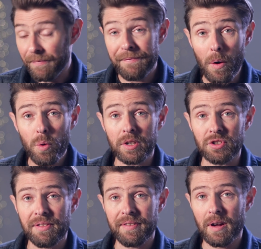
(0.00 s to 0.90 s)
The
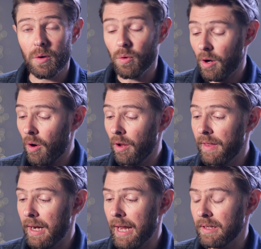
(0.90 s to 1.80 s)
focus throw on
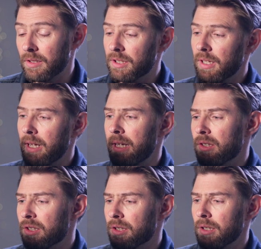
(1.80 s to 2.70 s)
the lens
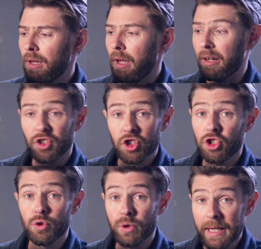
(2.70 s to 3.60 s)
is
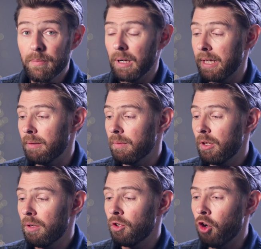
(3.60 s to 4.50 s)
extremely
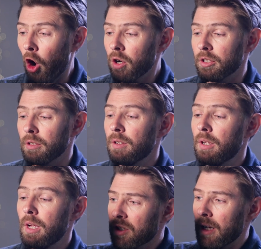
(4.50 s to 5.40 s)
long.
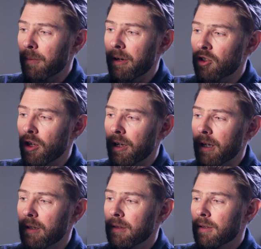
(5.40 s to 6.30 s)
So I'm going to turn
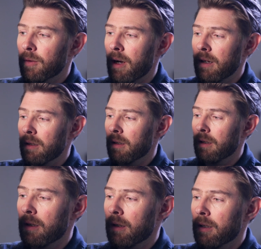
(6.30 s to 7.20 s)
it 1,
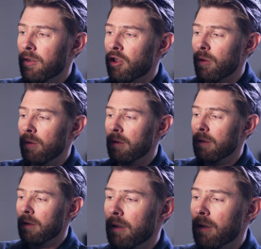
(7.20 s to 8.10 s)
2,
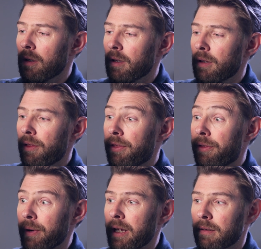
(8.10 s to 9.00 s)

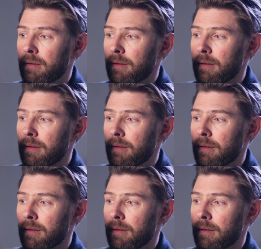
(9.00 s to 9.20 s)
3.